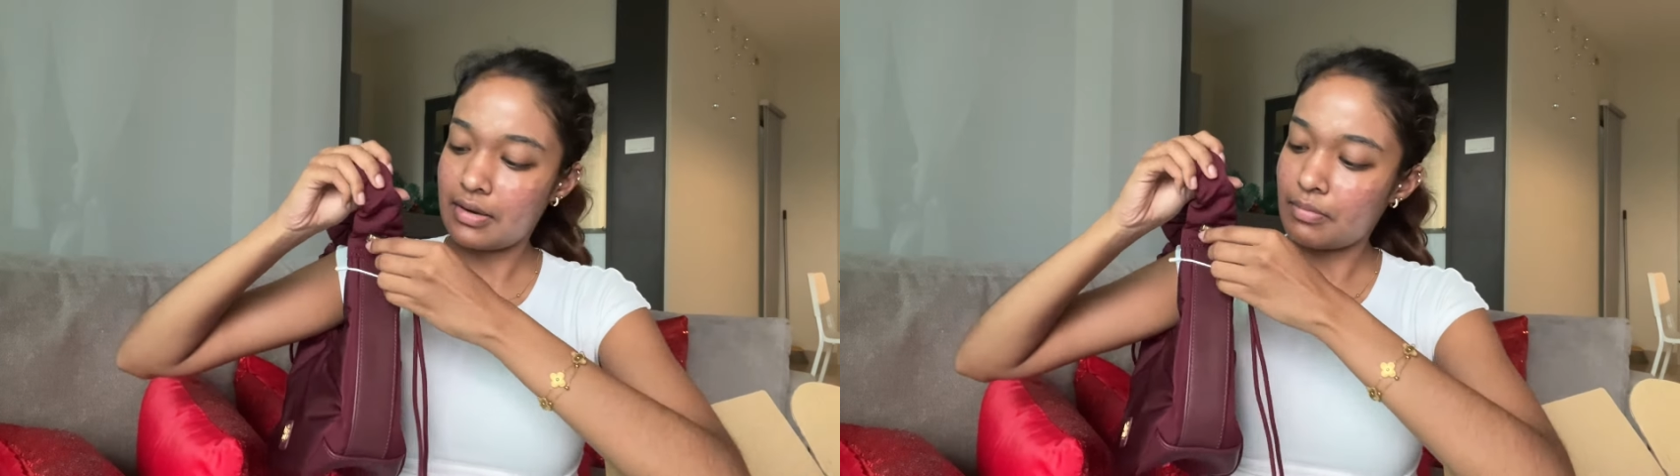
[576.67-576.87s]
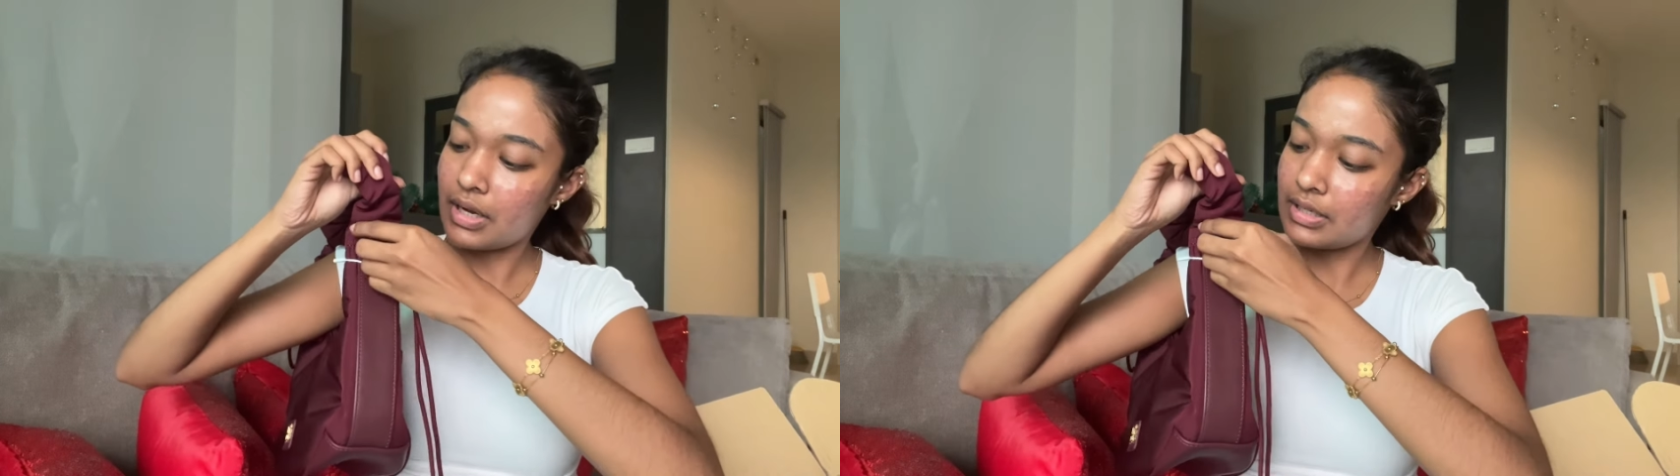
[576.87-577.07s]

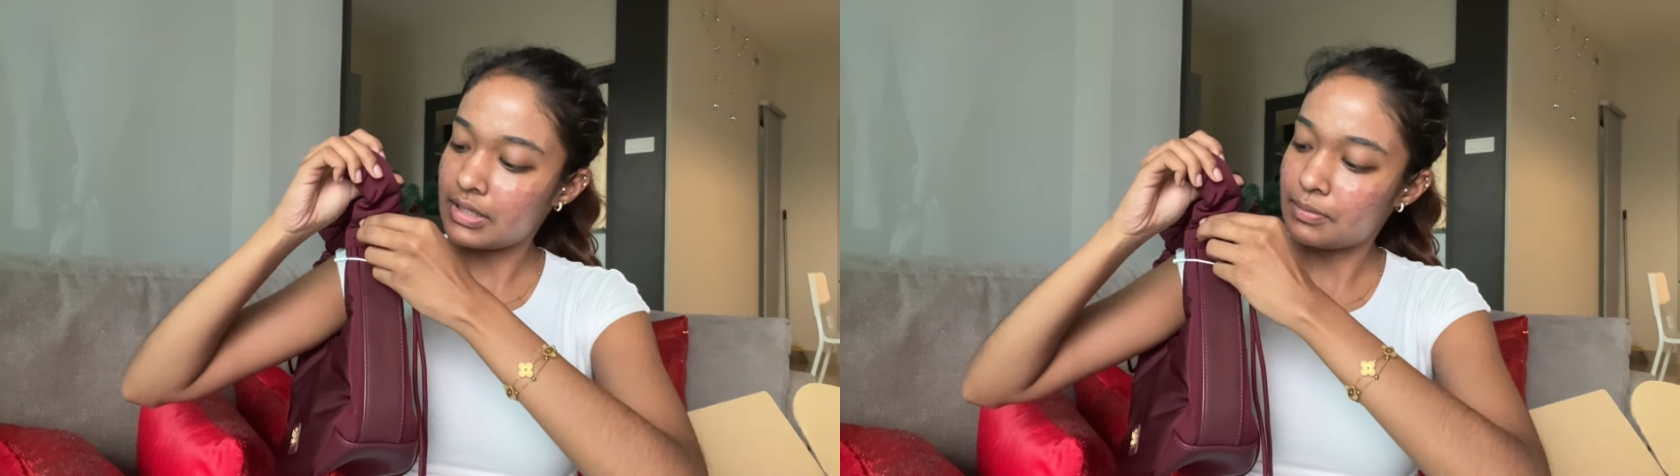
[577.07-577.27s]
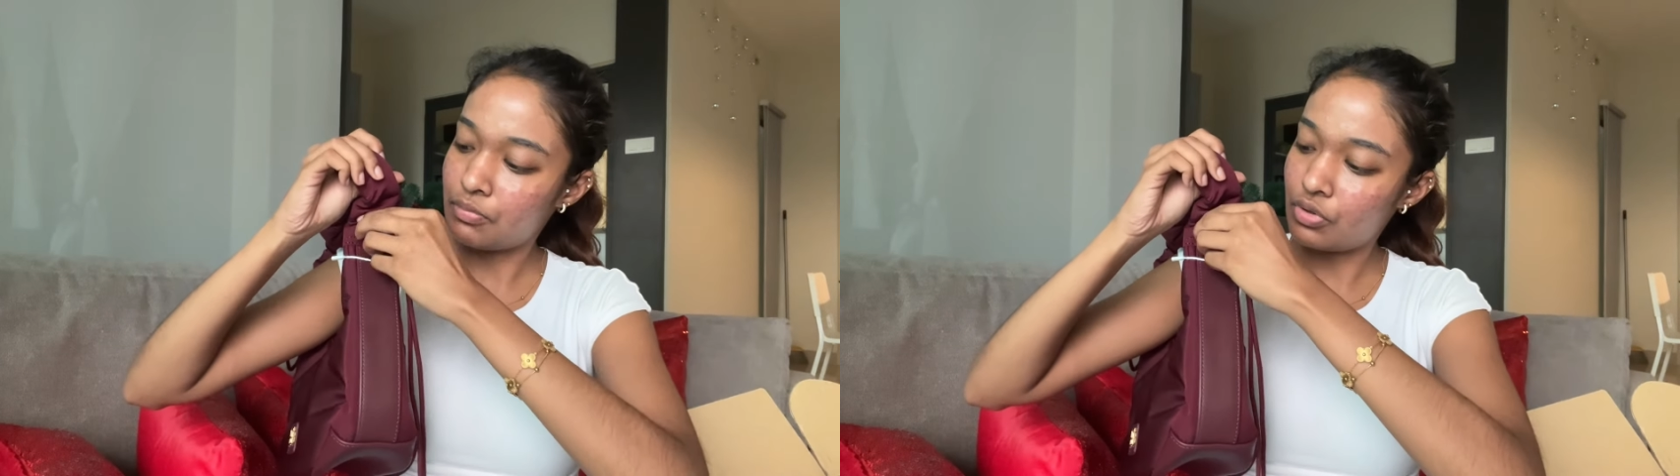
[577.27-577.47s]
it by
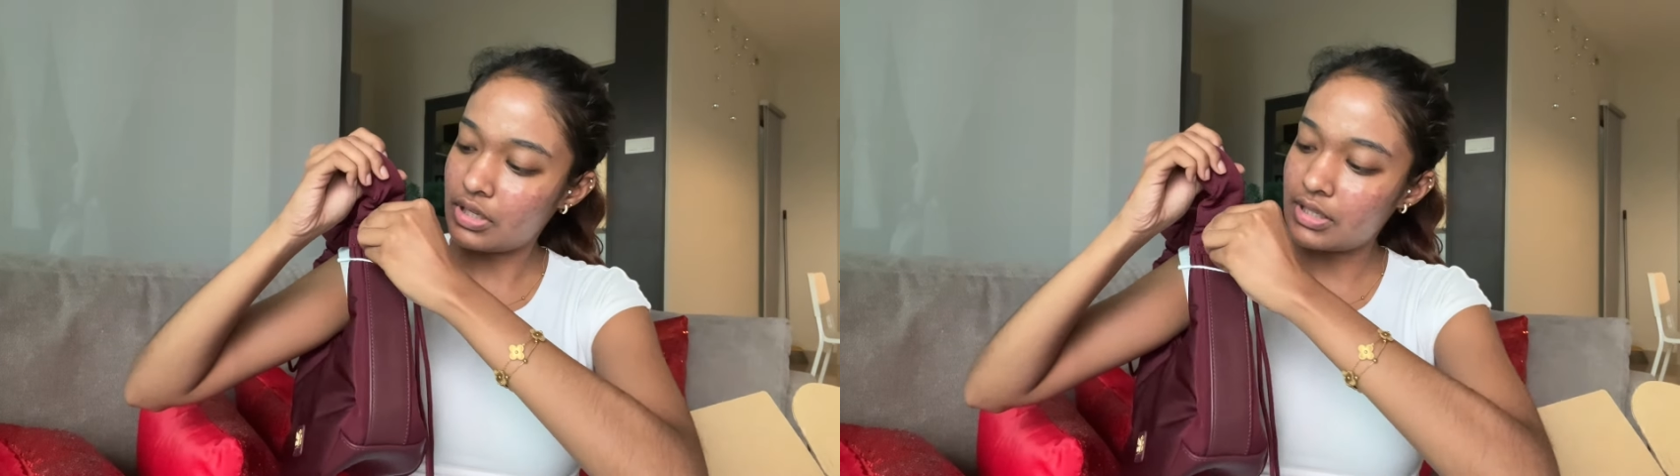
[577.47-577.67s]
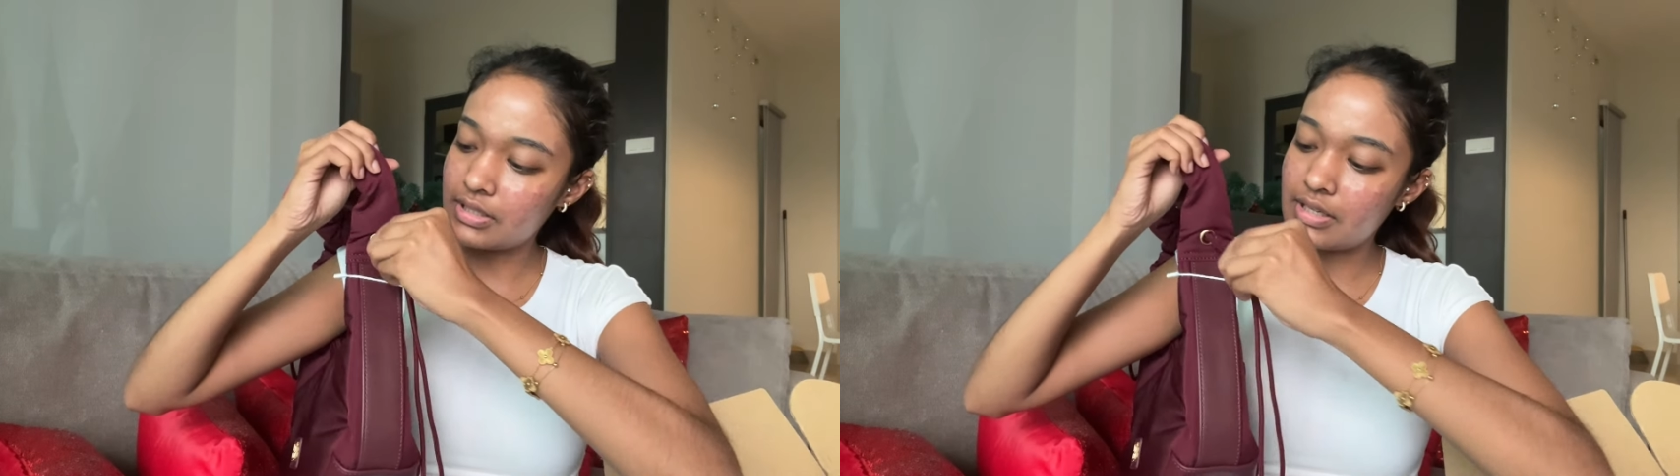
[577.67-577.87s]
just
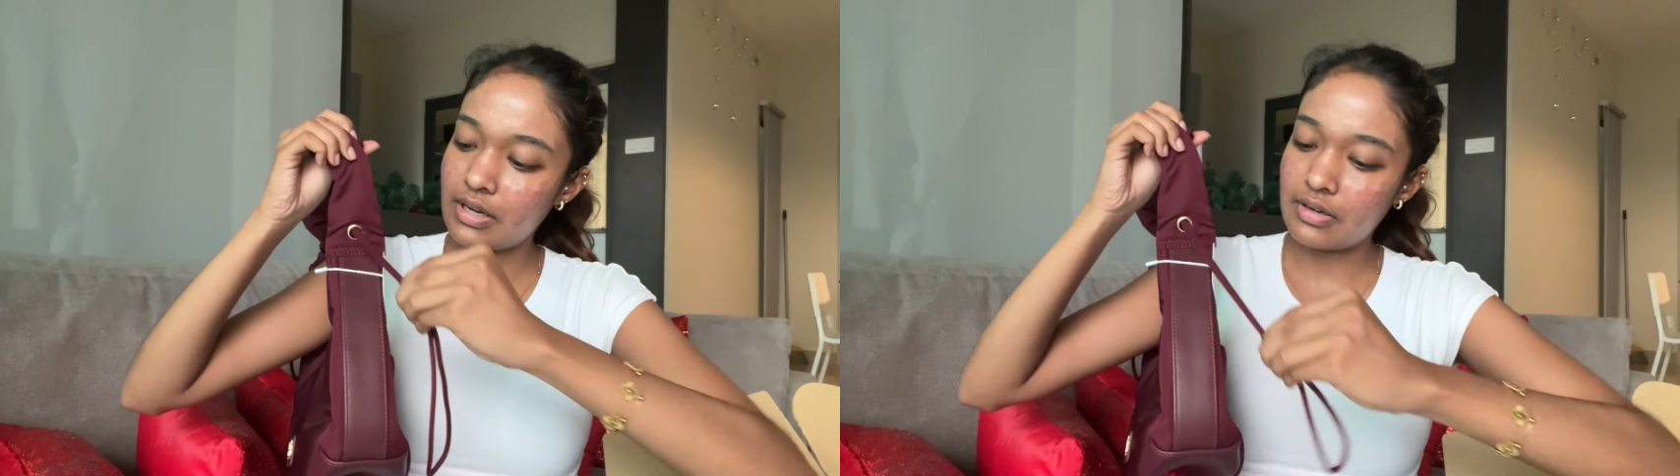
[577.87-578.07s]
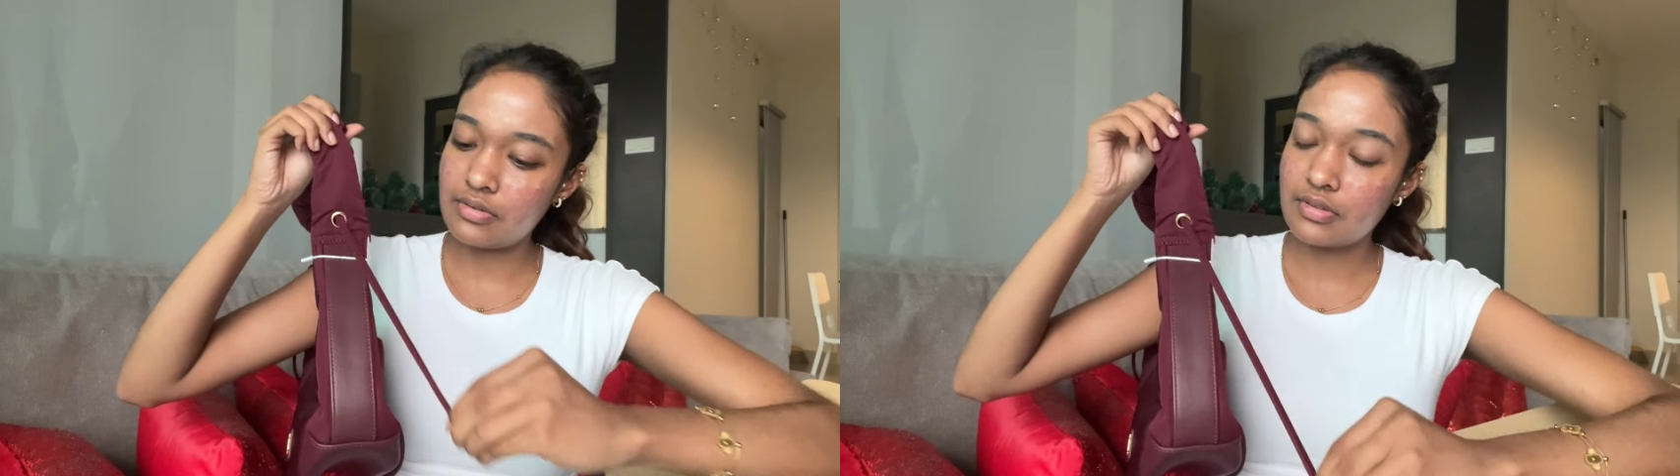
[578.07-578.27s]
pulling this
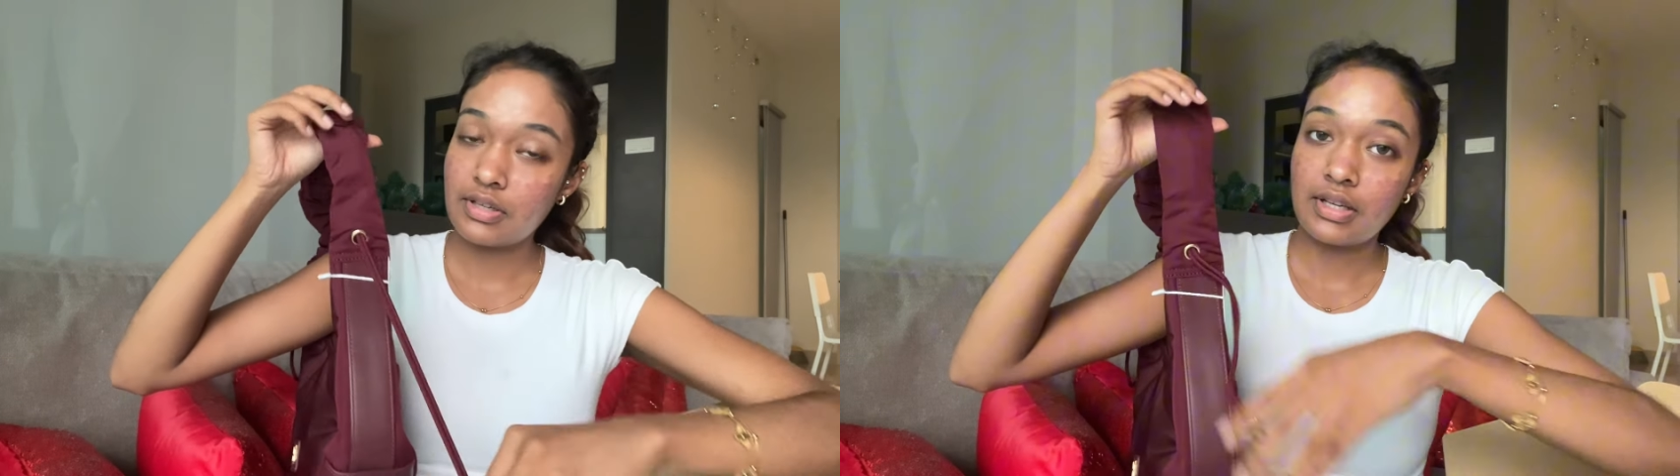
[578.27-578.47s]
down